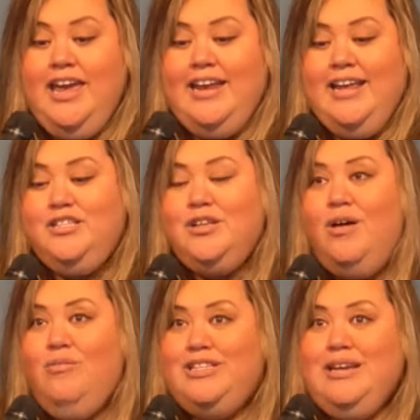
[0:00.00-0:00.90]
and I
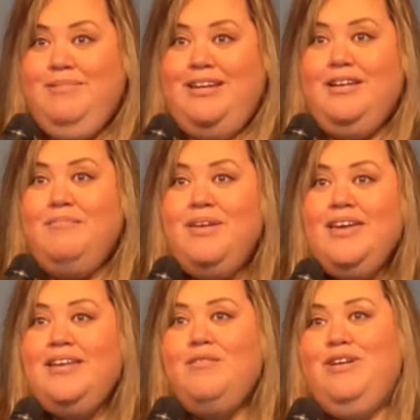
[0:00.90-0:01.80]
saw what time they'd come
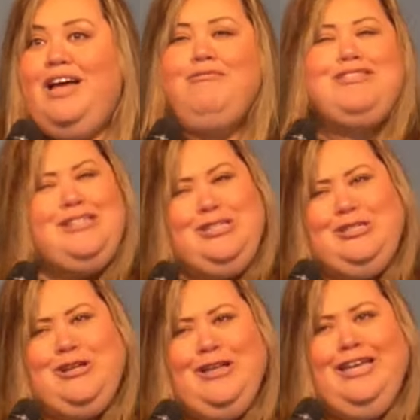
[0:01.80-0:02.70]
in, and I wasn't
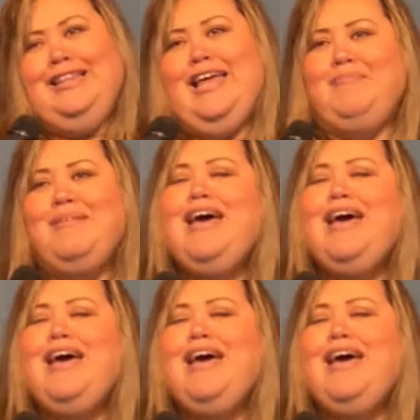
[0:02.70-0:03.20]
stalking them.